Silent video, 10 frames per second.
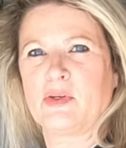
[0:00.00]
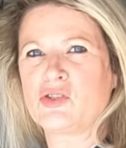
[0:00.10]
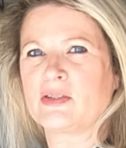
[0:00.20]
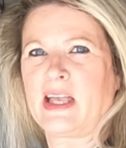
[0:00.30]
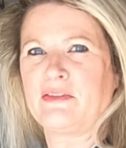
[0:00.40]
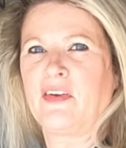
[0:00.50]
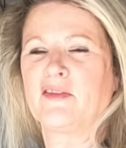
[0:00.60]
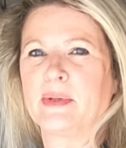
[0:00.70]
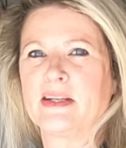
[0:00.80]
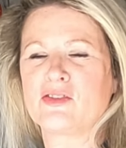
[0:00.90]
but it should take
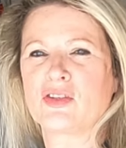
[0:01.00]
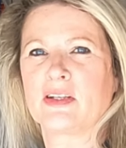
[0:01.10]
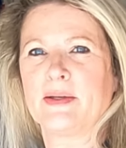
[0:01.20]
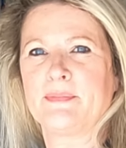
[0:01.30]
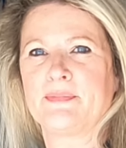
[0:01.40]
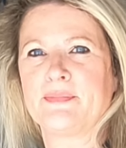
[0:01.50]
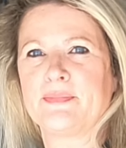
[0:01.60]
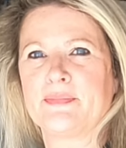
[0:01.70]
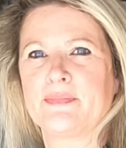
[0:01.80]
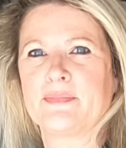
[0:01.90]
five minutes, shouldn't it?
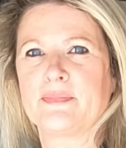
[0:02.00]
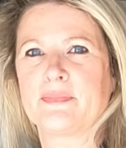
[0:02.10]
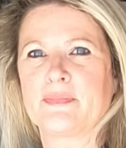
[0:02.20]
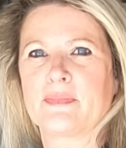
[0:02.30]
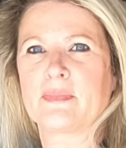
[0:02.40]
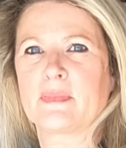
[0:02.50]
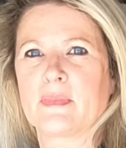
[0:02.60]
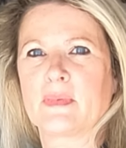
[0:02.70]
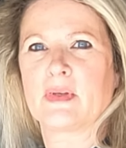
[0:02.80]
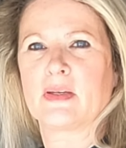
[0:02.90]
Right. Lessons learned
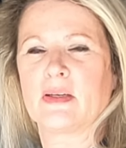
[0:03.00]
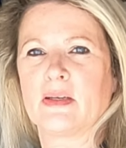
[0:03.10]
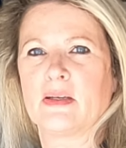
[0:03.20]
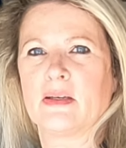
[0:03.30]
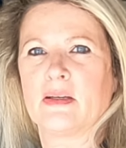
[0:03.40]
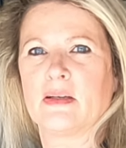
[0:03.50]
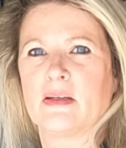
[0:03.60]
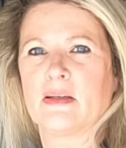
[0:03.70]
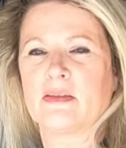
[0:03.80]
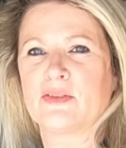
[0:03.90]
are.
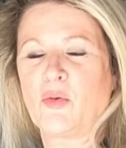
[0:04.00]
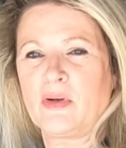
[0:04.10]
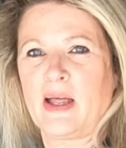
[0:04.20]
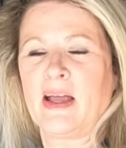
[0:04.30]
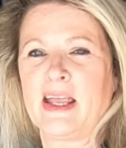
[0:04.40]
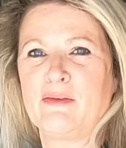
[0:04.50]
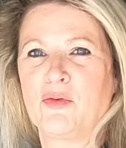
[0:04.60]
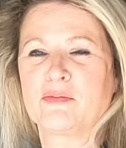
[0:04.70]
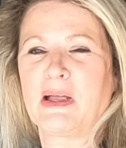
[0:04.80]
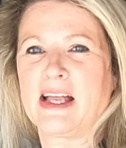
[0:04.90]
Don't let
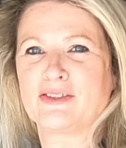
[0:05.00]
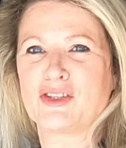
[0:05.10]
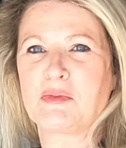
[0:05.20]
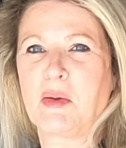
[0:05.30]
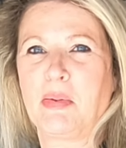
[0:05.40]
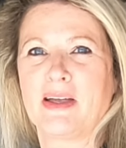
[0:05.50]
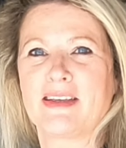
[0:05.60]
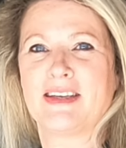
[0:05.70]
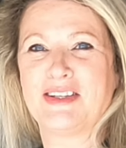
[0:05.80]
Heath or Dad touch my bike.